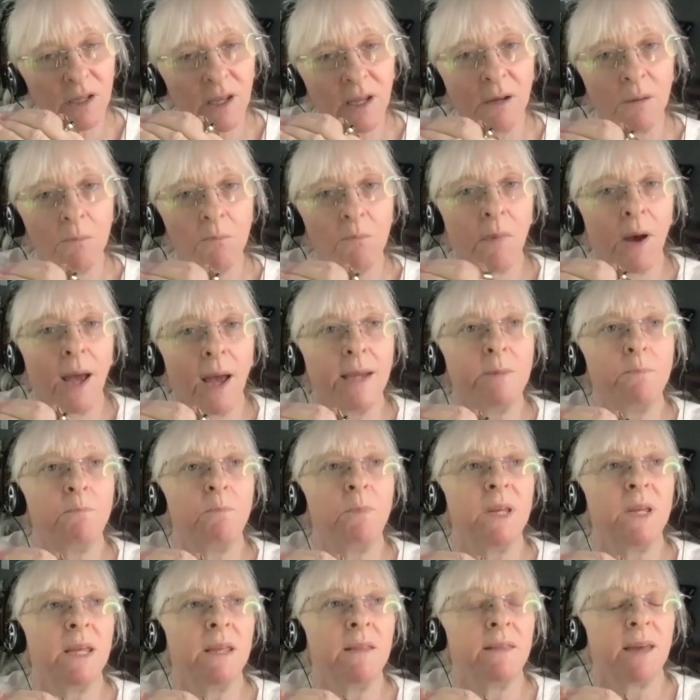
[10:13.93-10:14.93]
And it might
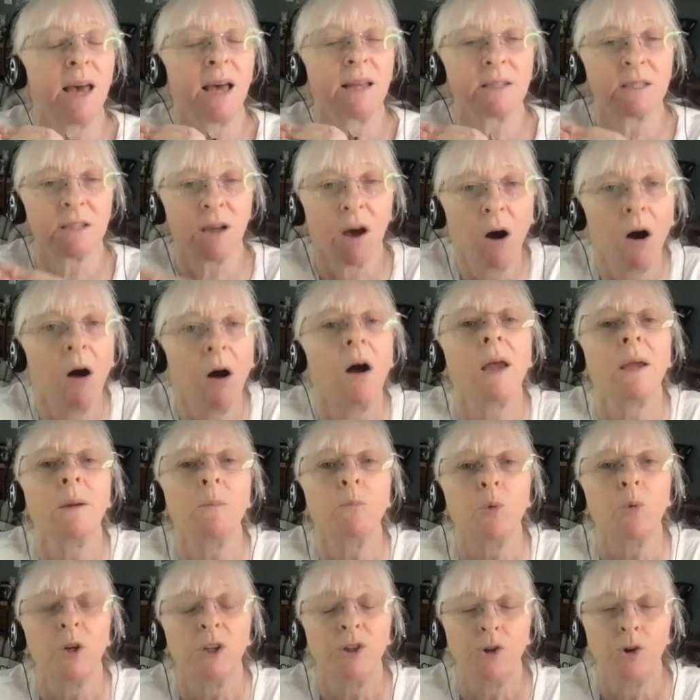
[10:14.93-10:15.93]
be that
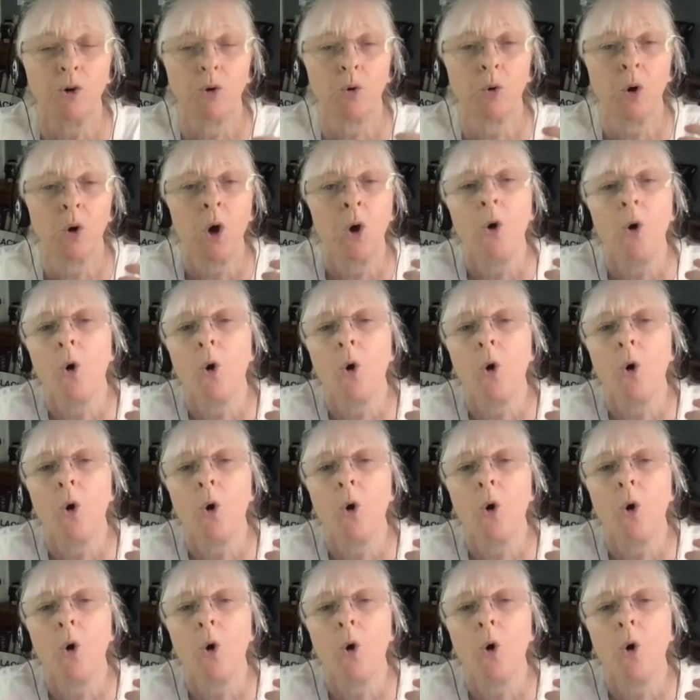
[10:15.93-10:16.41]
time when you,